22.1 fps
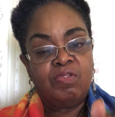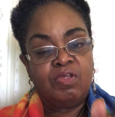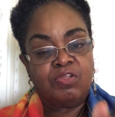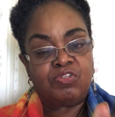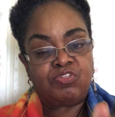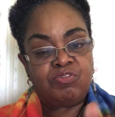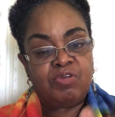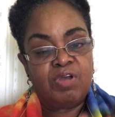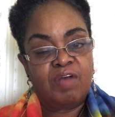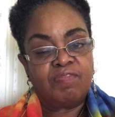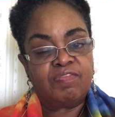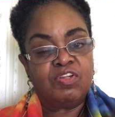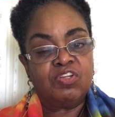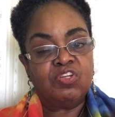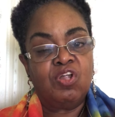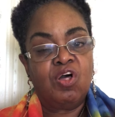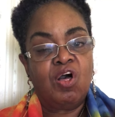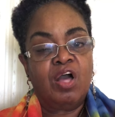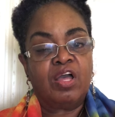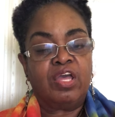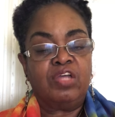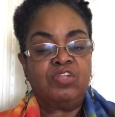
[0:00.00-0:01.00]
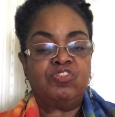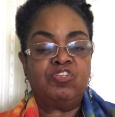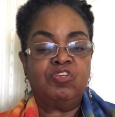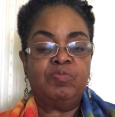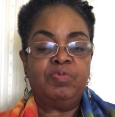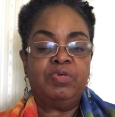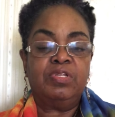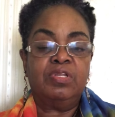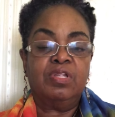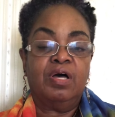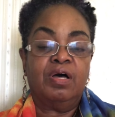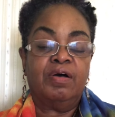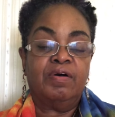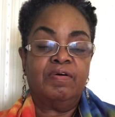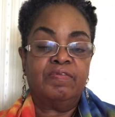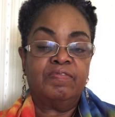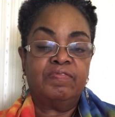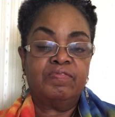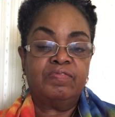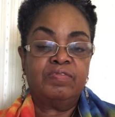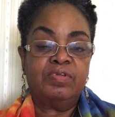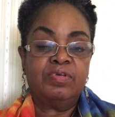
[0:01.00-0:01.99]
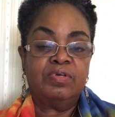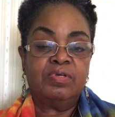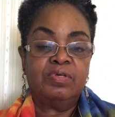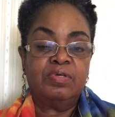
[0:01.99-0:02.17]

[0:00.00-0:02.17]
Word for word: that you have a longing to be loved.